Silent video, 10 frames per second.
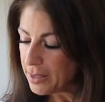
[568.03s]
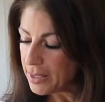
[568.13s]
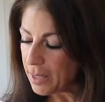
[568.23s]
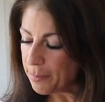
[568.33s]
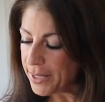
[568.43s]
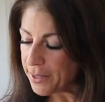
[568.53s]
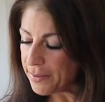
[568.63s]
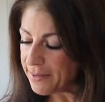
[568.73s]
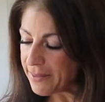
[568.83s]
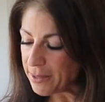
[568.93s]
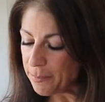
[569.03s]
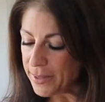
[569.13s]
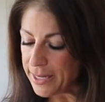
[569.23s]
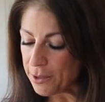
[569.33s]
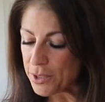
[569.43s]
A period that
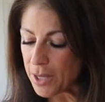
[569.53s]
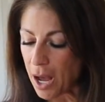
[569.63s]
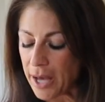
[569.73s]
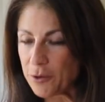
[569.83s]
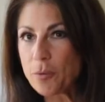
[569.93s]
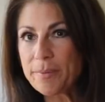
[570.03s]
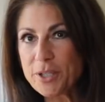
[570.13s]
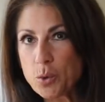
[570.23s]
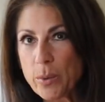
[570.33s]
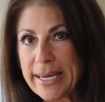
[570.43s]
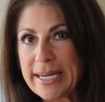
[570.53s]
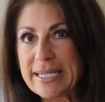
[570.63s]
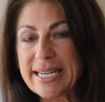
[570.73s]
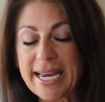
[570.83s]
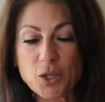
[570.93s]
appears on or between
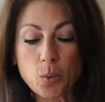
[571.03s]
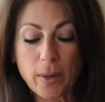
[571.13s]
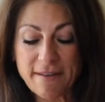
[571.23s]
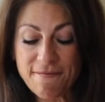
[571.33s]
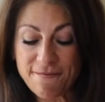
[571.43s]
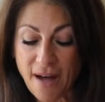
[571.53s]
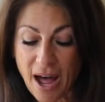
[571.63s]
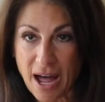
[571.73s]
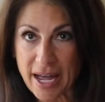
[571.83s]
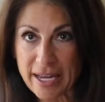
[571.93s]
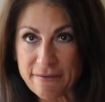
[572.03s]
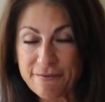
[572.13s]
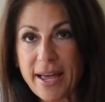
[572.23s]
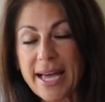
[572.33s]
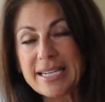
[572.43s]
day 25
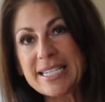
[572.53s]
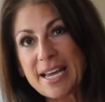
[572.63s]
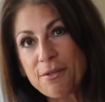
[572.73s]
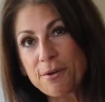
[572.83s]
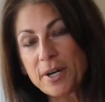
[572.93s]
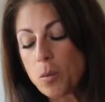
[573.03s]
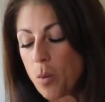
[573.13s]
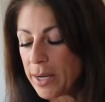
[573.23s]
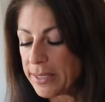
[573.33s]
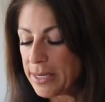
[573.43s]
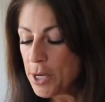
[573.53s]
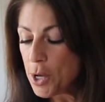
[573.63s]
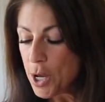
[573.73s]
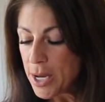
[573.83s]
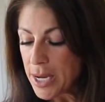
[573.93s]
and day 31
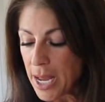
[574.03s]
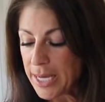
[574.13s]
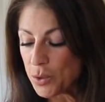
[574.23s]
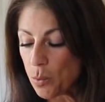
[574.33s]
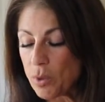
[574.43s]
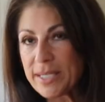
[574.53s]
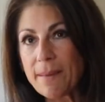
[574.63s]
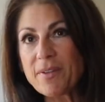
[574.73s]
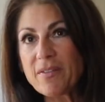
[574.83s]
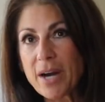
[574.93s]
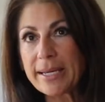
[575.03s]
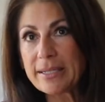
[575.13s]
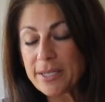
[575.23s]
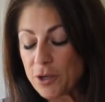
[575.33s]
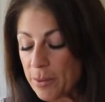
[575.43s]
is something that I
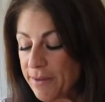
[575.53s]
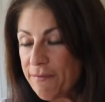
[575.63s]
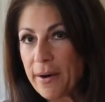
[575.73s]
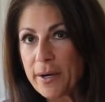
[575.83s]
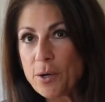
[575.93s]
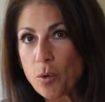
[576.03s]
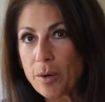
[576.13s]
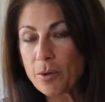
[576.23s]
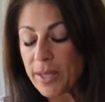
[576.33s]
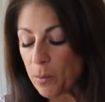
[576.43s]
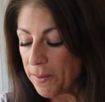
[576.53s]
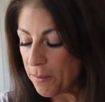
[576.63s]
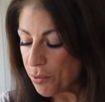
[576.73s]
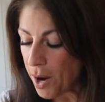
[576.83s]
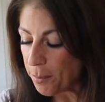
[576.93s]
consider to be very normal and
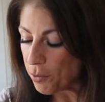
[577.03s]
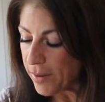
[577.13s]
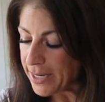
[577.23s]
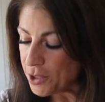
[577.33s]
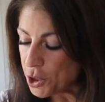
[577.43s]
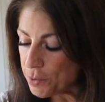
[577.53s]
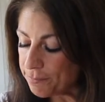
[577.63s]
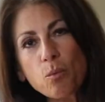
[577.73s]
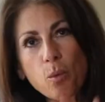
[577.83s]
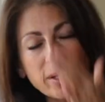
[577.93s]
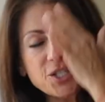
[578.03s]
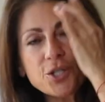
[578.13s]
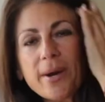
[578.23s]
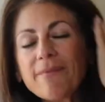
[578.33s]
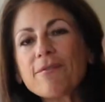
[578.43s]
within proper range. Once
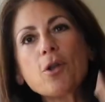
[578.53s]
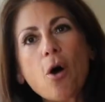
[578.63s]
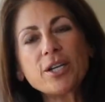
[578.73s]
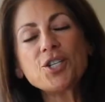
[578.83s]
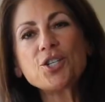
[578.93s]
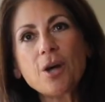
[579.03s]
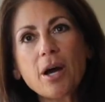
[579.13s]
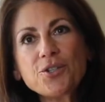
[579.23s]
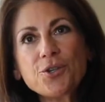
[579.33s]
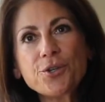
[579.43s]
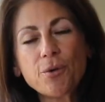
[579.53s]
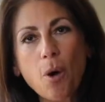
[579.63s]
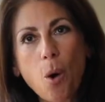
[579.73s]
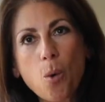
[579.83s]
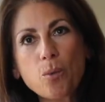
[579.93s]
you have launched onto your
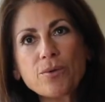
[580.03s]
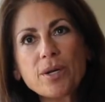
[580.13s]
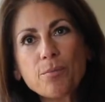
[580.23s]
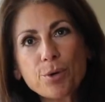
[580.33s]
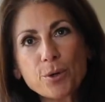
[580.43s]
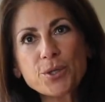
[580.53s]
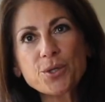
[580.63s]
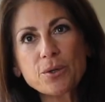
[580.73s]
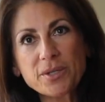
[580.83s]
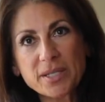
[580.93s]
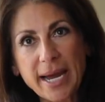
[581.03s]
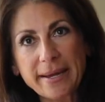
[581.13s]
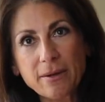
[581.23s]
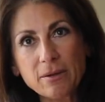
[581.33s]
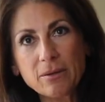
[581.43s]
own personal
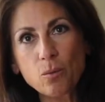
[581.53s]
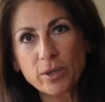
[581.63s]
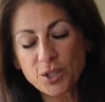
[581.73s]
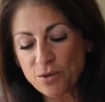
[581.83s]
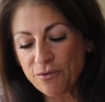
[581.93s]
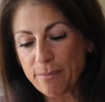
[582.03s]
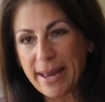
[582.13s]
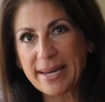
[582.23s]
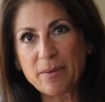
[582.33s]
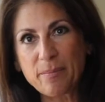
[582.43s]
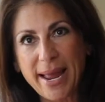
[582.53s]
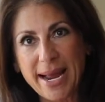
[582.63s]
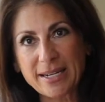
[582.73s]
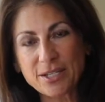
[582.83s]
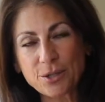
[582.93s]
cycle, once you've made it
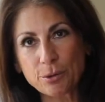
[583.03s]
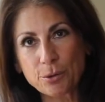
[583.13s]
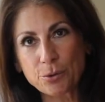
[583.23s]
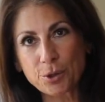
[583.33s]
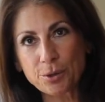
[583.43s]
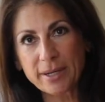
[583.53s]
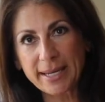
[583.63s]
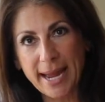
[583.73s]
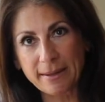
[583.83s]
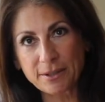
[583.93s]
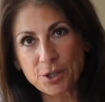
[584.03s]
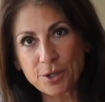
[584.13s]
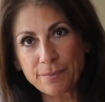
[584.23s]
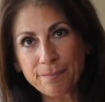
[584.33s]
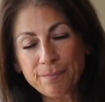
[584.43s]
past the lunar
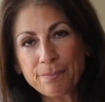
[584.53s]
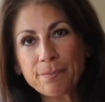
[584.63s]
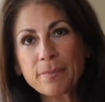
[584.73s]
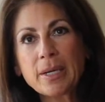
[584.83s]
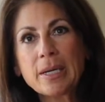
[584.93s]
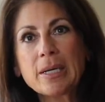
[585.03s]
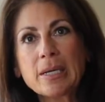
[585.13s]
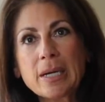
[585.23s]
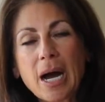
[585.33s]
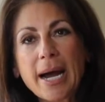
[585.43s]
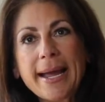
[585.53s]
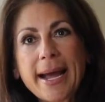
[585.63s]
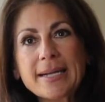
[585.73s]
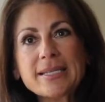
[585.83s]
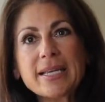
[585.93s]
calendar, I
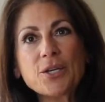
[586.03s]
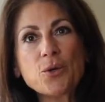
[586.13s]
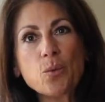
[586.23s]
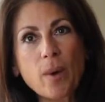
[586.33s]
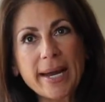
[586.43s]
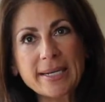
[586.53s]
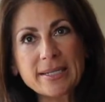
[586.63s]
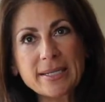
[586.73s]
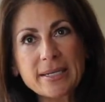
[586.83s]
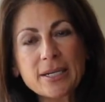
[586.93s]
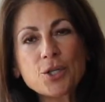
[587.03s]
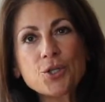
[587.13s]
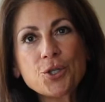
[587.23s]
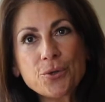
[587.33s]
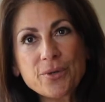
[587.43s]
ask that you wait
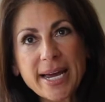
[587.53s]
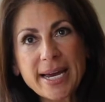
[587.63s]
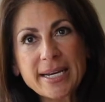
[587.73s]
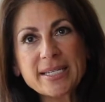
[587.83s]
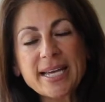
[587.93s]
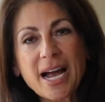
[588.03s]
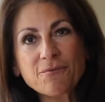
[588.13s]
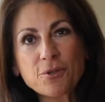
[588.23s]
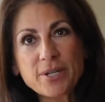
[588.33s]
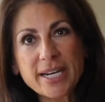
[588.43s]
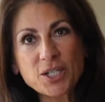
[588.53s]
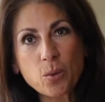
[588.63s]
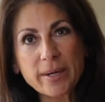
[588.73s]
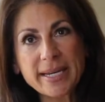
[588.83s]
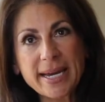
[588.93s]
2 days after day
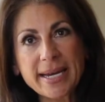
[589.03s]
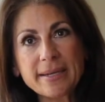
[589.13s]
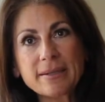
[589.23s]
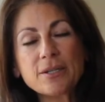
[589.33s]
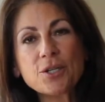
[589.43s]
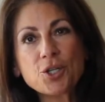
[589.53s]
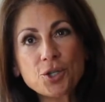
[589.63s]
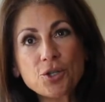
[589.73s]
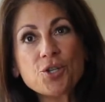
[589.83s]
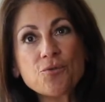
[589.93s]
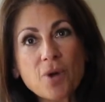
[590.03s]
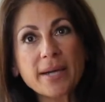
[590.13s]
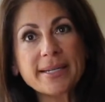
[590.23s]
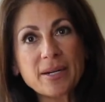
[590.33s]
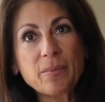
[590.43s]
28 should you
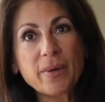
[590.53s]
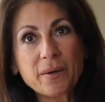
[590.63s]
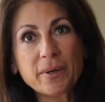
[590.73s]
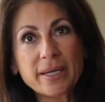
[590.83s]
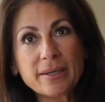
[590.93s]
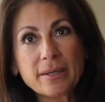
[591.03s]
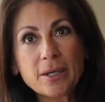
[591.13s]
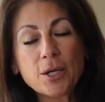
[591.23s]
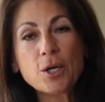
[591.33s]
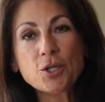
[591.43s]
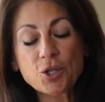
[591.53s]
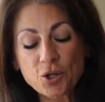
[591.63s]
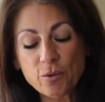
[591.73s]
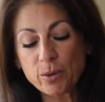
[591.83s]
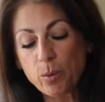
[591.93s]
not get a period. So
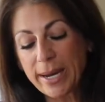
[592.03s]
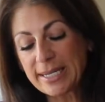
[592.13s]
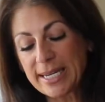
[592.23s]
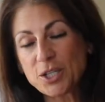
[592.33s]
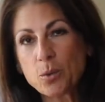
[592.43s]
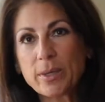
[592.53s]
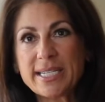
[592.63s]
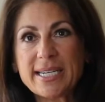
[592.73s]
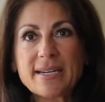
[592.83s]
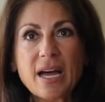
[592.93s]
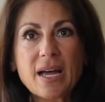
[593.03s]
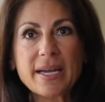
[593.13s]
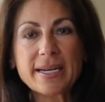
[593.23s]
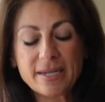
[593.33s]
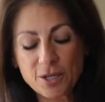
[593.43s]
you would wait day
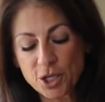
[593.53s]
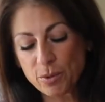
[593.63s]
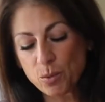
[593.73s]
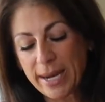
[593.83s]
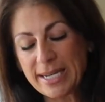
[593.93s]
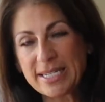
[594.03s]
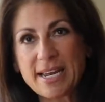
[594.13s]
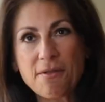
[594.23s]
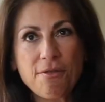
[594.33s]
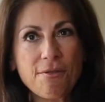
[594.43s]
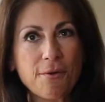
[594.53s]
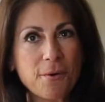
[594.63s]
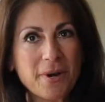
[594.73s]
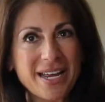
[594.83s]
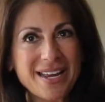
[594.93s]
29, you would wait day
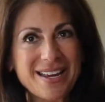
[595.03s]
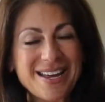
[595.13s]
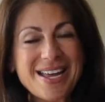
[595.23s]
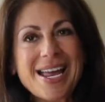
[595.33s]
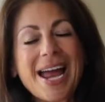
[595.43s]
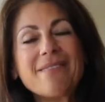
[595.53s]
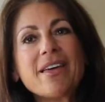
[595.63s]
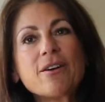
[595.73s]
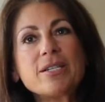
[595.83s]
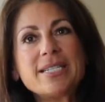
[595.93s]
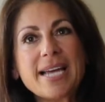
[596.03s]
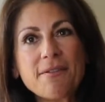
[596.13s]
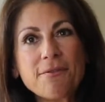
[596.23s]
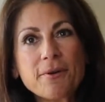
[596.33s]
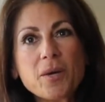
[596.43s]
30, and then on
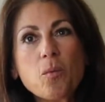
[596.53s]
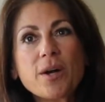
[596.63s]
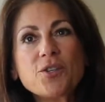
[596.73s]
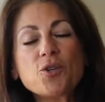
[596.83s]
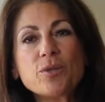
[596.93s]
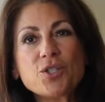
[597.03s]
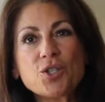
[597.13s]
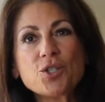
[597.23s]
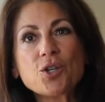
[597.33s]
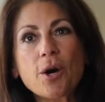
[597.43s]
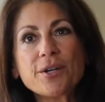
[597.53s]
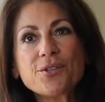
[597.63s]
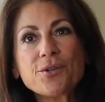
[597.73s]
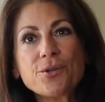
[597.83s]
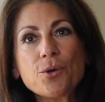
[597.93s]
day 31 you would
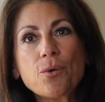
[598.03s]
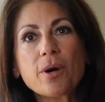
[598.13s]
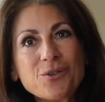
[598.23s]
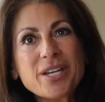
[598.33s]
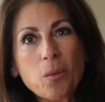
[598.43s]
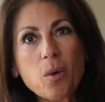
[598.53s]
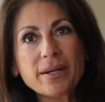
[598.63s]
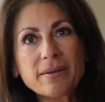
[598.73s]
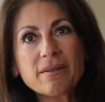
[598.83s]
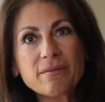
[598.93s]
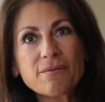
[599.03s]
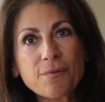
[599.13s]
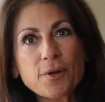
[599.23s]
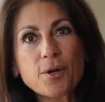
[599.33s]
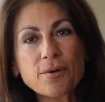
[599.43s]
start your day 1
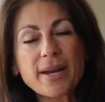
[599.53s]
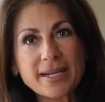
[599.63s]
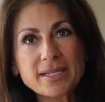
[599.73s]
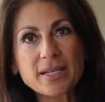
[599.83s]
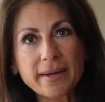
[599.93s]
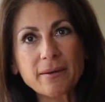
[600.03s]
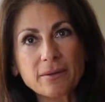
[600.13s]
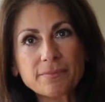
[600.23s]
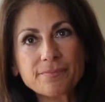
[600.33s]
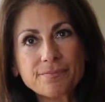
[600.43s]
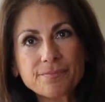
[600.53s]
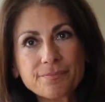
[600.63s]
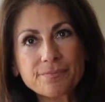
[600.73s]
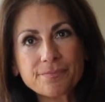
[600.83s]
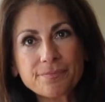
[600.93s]
for your next cycle.
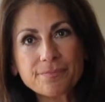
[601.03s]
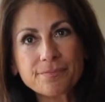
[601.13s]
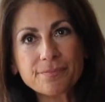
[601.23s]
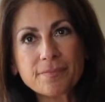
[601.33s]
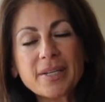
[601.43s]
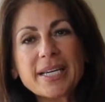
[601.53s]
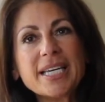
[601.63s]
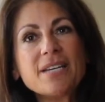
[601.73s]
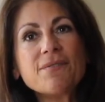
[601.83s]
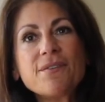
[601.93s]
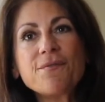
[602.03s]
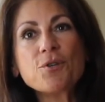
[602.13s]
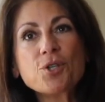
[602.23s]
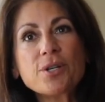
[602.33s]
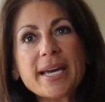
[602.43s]
Even if
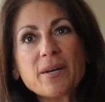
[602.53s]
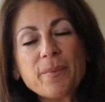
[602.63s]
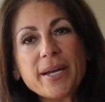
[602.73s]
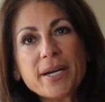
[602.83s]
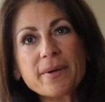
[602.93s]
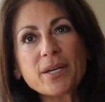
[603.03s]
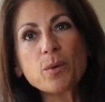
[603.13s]
you should get a period